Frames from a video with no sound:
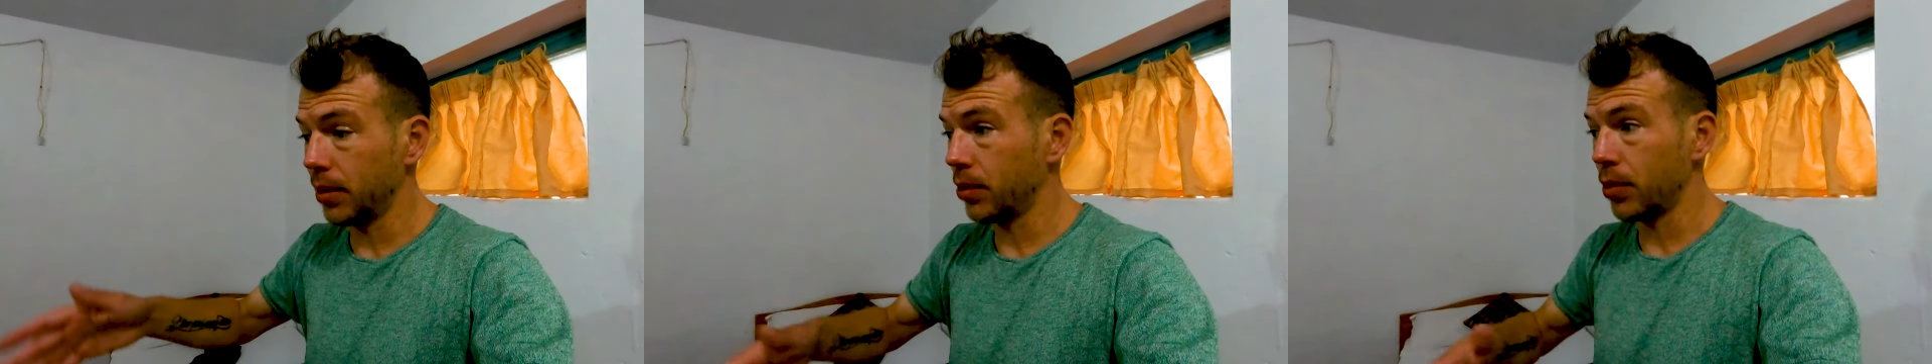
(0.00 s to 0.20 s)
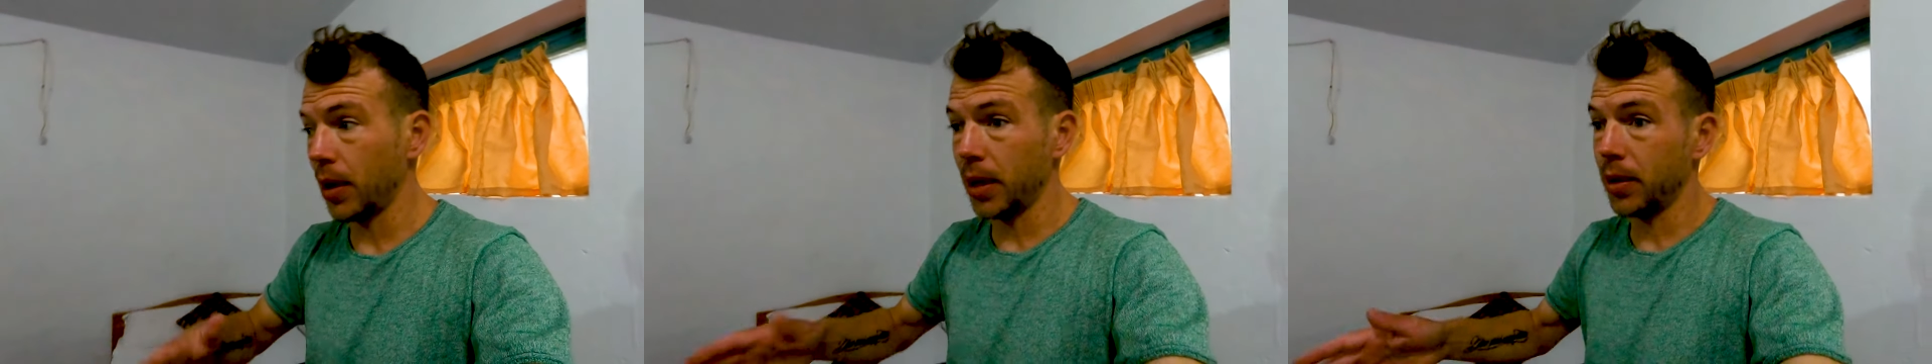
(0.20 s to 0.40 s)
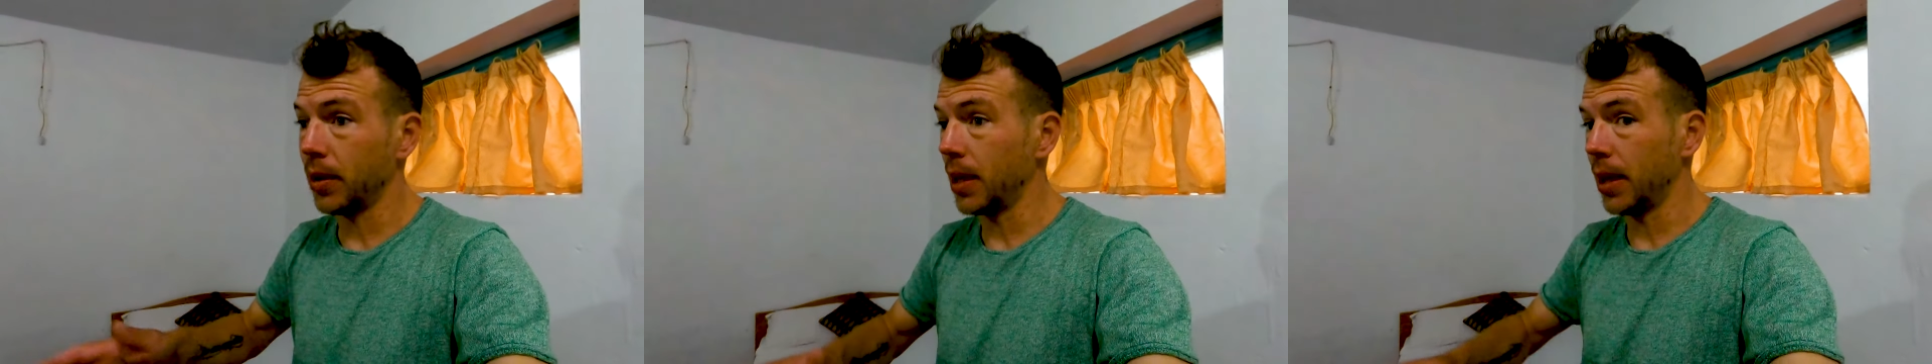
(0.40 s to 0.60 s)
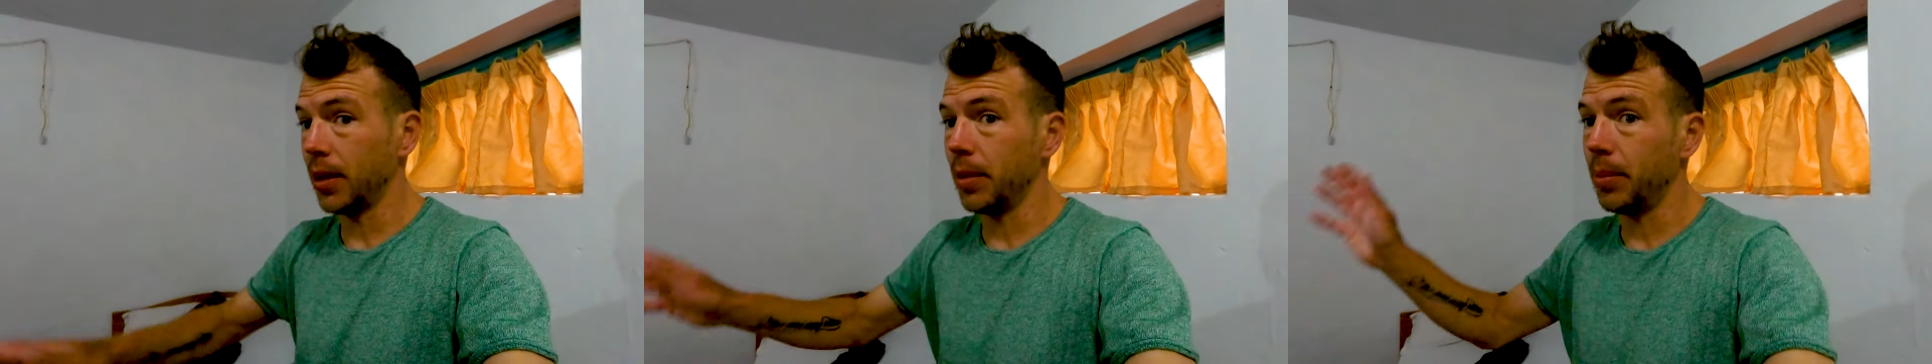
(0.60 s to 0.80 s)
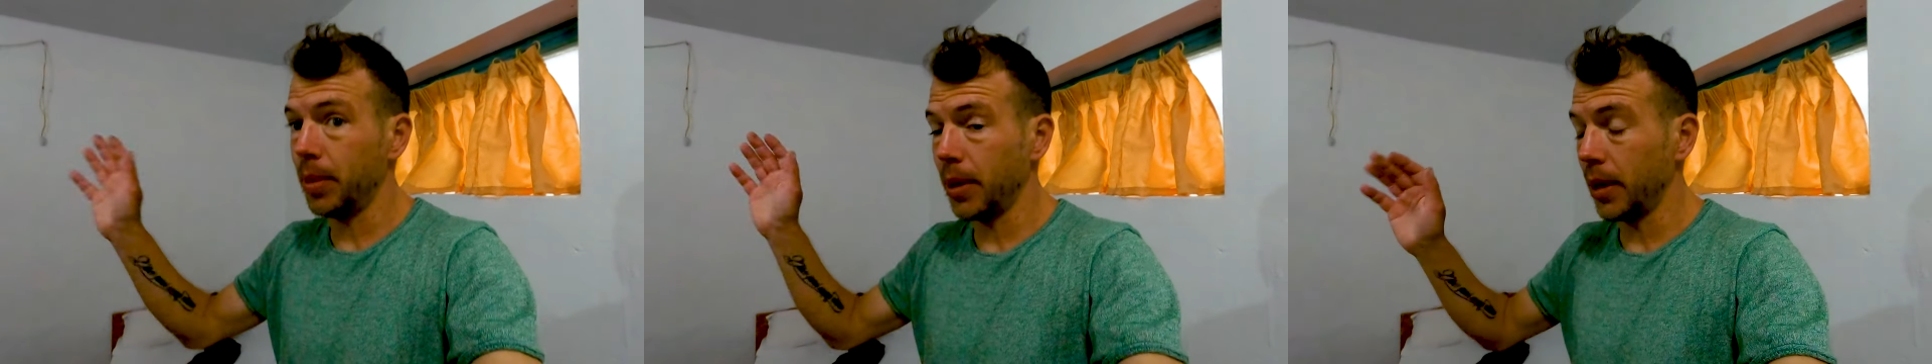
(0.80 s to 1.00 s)
try to get
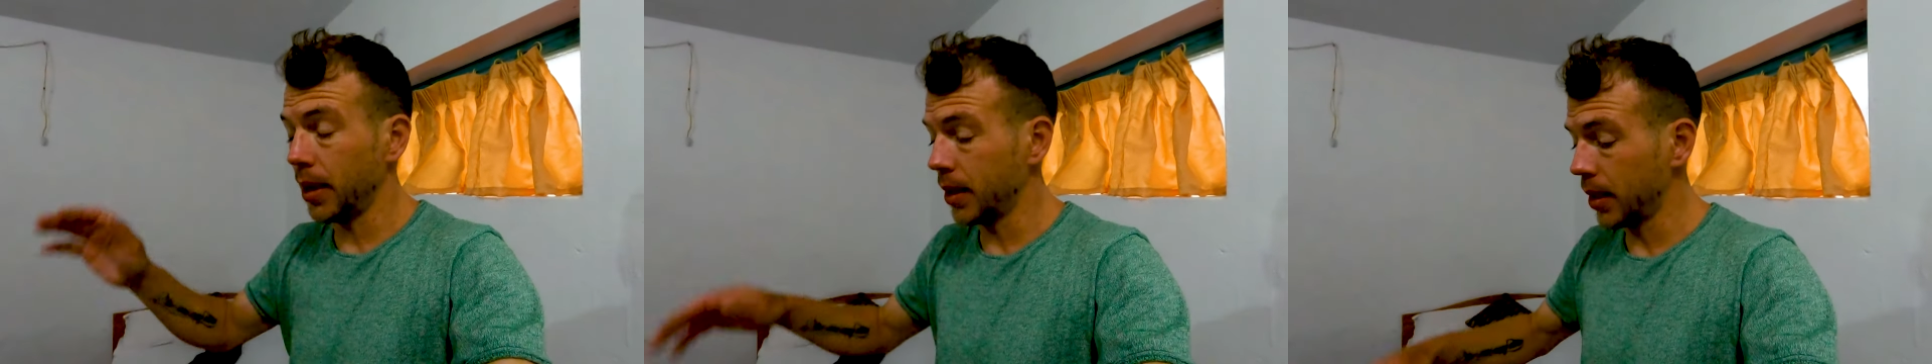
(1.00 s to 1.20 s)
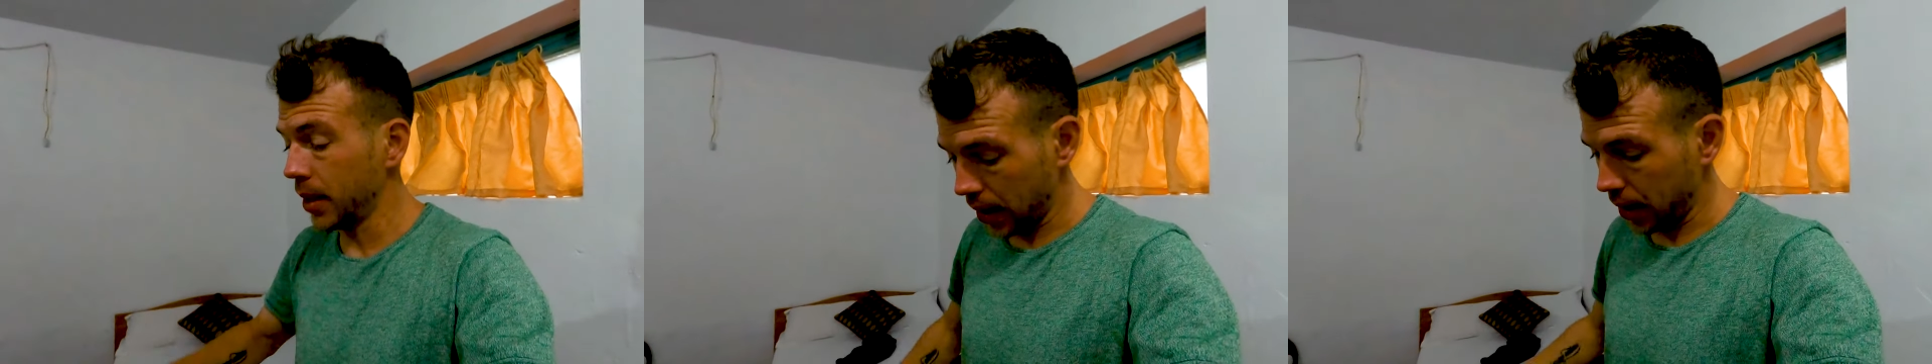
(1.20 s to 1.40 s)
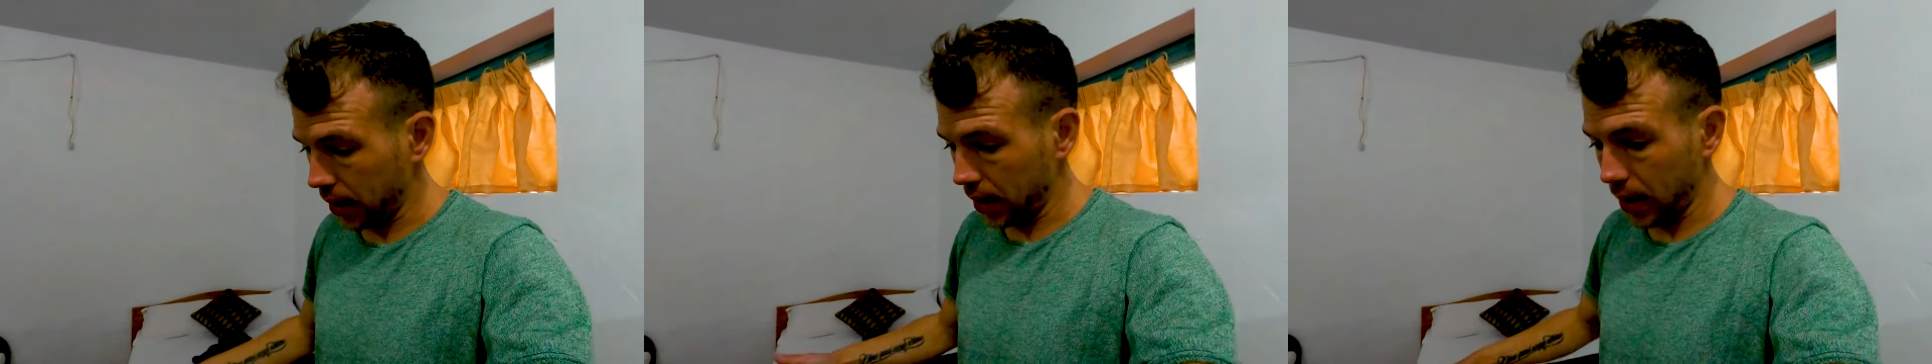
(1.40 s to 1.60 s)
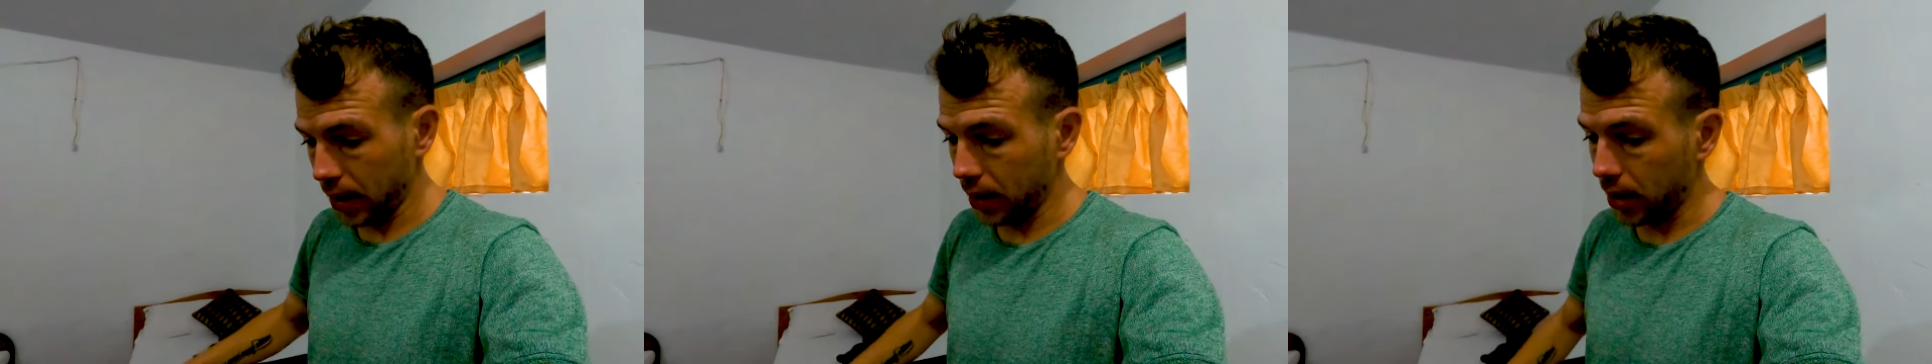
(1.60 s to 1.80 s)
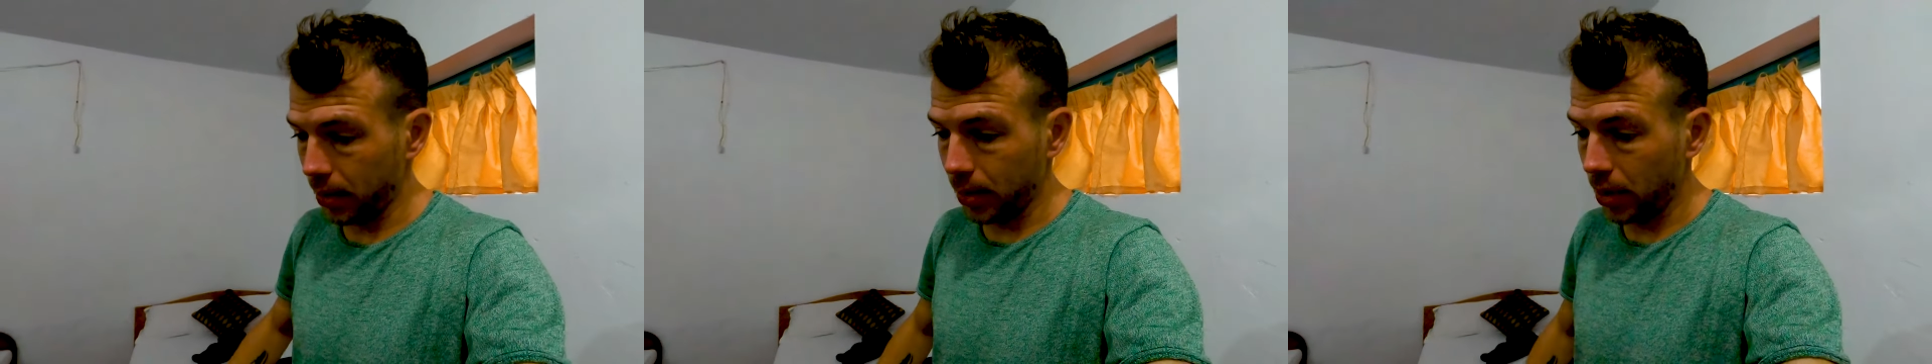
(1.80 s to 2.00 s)
the bikes
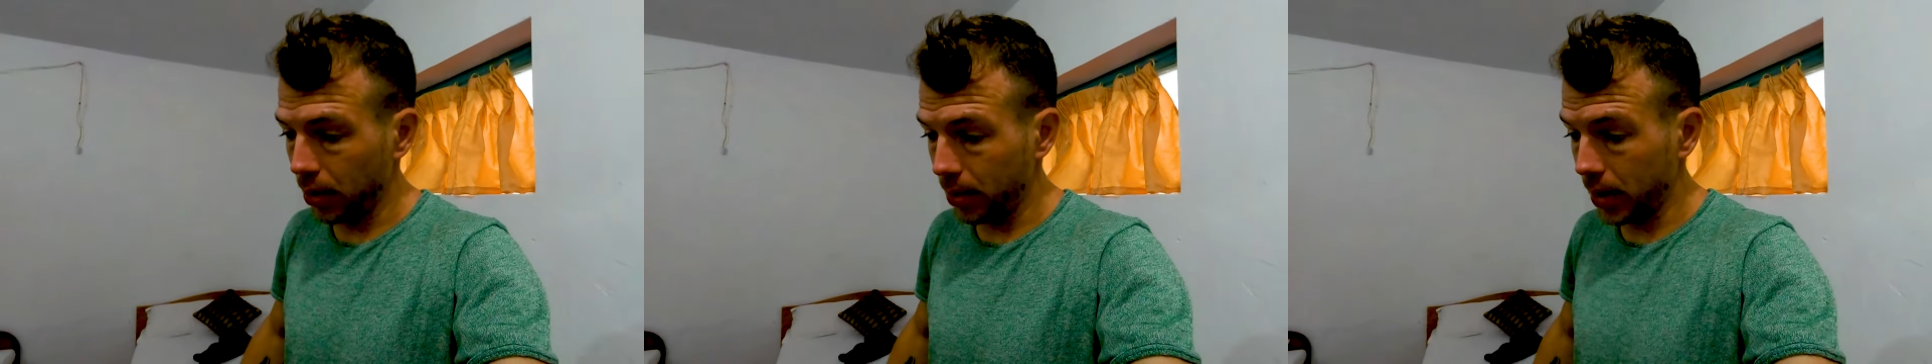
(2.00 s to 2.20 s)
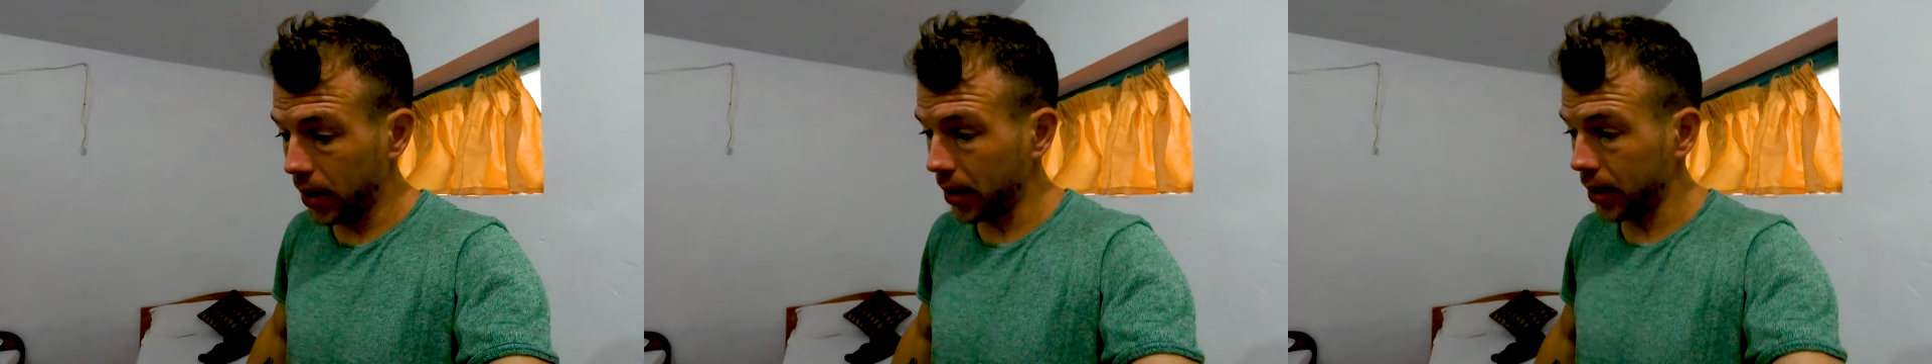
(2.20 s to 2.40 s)
and come home.